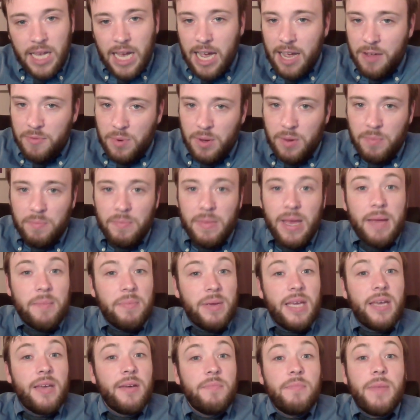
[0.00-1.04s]
I will
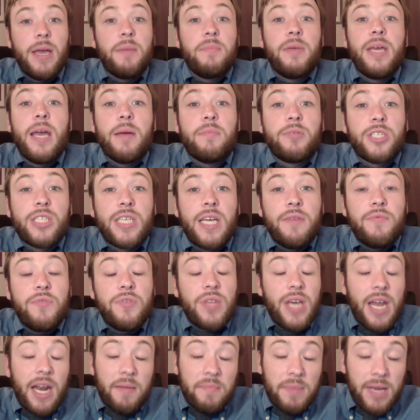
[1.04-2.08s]
maybe be able to give you
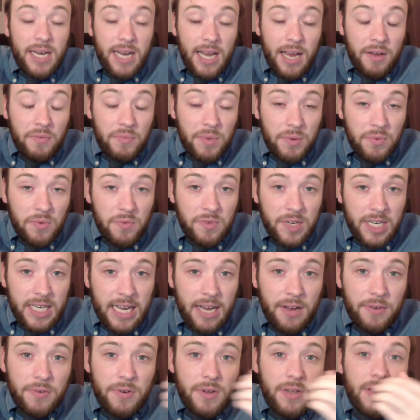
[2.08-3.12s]
that. I may not. We will find
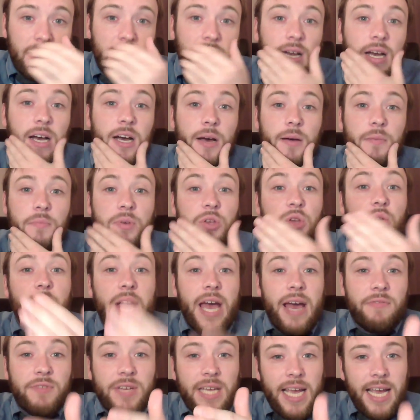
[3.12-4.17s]
out. But you
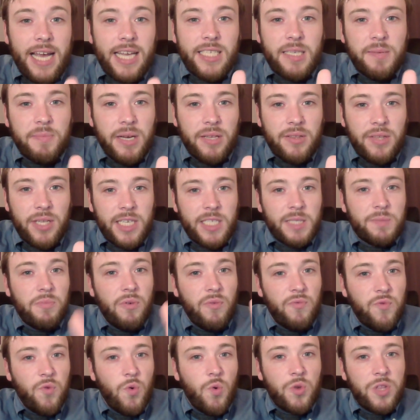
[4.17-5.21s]
have to ask about things
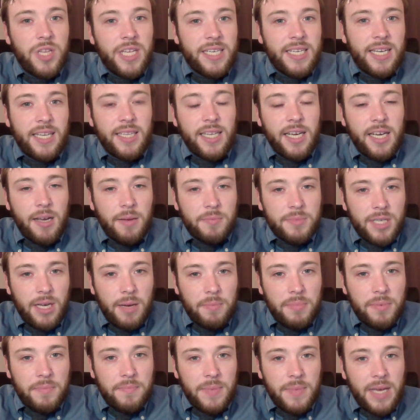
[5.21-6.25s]
before the deadline comes
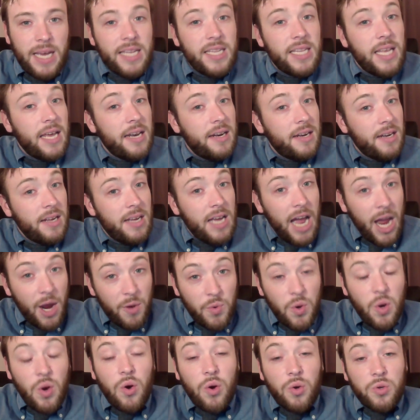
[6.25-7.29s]
up, and then I
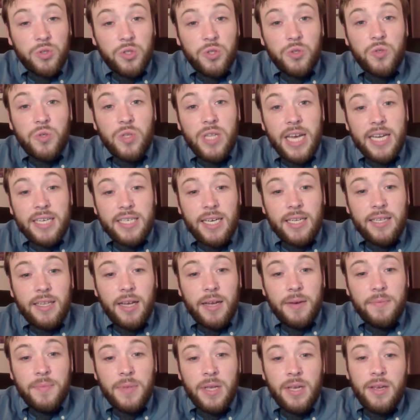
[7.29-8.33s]
will hold you to that
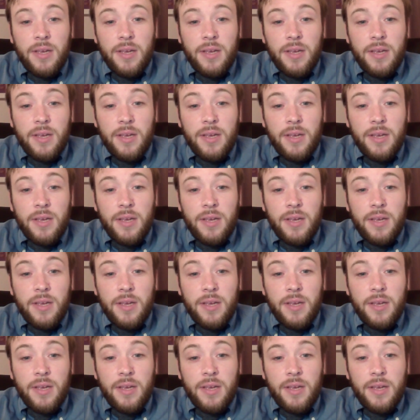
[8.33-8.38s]
deadline.